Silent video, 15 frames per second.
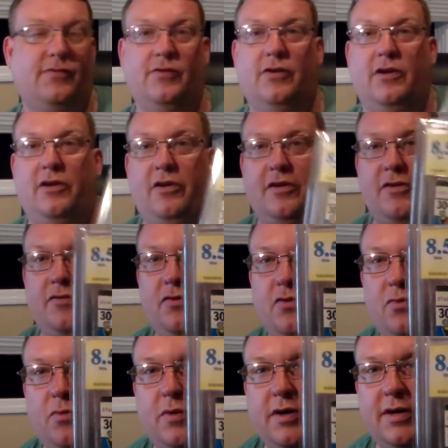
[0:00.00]
So I don't, I don't
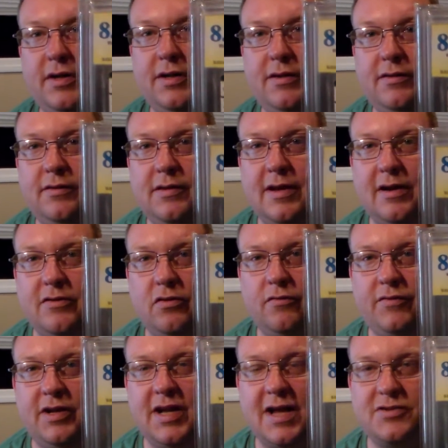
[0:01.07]
know what he, I don't know
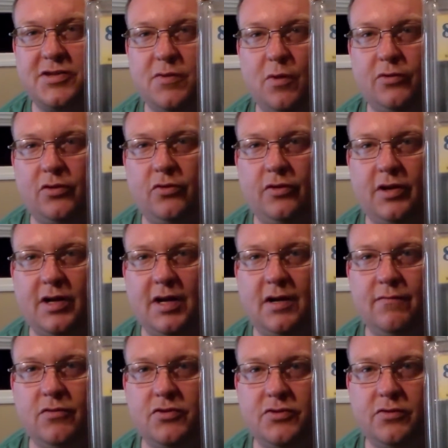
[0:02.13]
if he actually worked on the
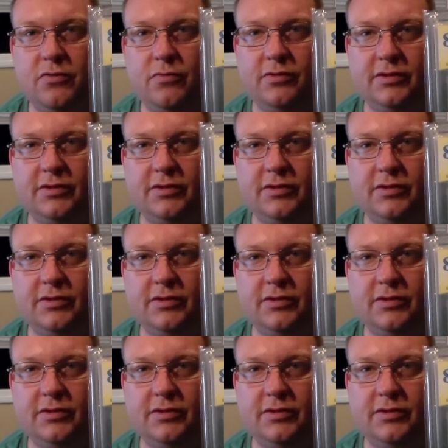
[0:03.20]
cover too,